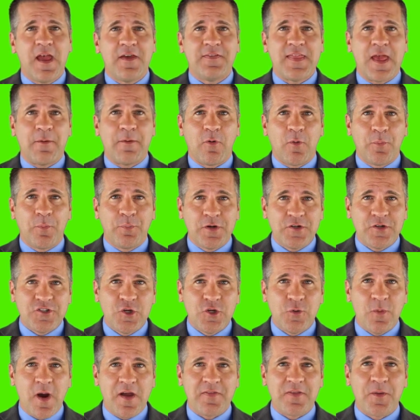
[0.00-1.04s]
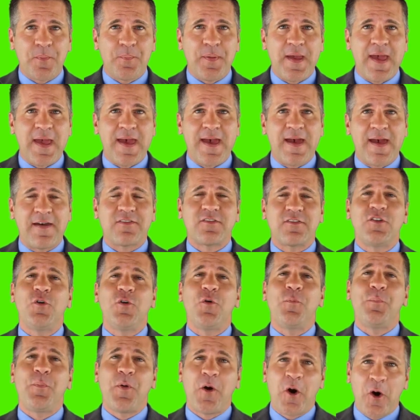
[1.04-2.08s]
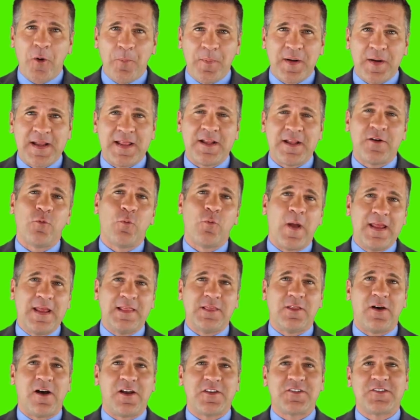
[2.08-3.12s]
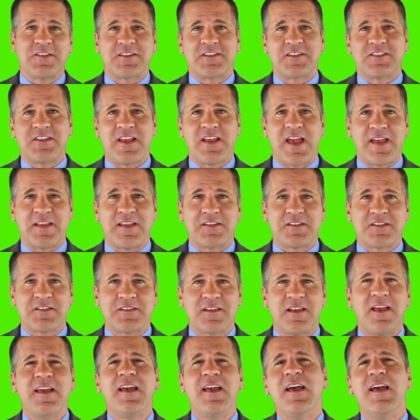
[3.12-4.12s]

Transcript: that will put you on the path to permanent weight loss success.